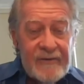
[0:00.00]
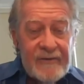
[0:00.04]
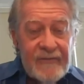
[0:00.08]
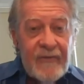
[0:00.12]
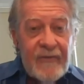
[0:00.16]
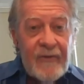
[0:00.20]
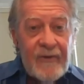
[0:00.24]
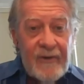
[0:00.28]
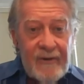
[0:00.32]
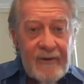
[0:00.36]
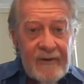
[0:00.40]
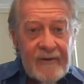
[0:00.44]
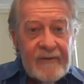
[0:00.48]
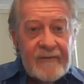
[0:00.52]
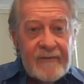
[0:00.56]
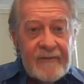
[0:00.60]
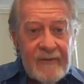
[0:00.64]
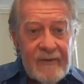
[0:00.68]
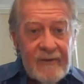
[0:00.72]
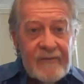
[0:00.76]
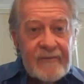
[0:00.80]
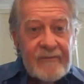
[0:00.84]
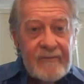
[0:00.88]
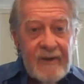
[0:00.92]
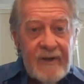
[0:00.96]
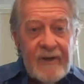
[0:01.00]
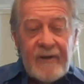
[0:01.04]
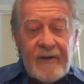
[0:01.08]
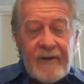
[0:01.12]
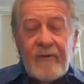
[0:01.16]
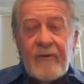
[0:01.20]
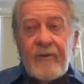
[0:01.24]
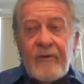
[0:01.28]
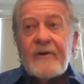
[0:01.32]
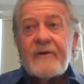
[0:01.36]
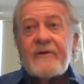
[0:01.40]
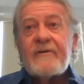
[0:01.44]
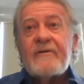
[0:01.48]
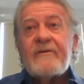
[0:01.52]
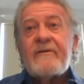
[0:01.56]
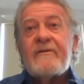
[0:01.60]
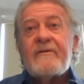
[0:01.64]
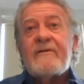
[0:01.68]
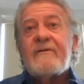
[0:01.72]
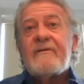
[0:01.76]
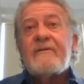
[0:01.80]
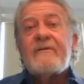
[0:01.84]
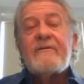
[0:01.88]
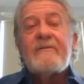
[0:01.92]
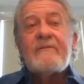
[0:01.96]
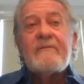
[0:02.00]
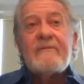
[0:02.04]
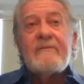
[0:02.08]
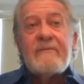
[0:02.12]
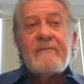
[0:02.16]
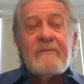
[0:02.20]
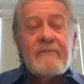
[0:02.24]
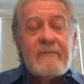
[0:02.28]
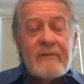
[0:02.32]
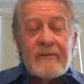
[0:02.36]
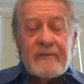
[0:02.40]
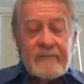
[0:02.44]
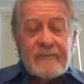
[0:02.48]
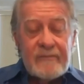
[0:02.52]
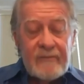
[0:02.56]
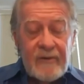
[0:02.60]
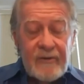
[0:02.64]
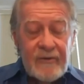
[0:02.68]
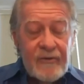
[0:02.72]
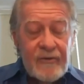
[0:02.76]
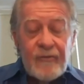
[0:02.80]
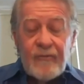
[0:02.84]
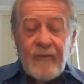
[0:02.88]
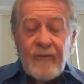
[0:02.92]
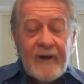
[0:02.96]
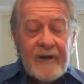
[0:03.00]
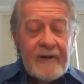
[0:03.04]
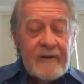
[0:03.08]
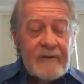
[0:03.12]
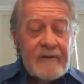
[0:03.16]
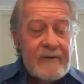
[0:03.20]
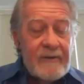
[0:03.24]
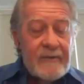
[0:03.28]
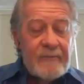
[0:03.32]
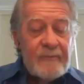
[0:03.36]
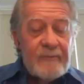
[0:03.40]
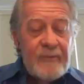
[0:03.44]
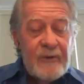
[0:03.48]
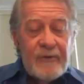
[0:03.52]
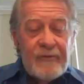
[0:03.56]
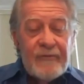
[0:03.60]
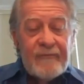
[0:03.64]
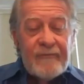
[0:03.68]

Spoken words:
for her, and it looked great, looked beautiful.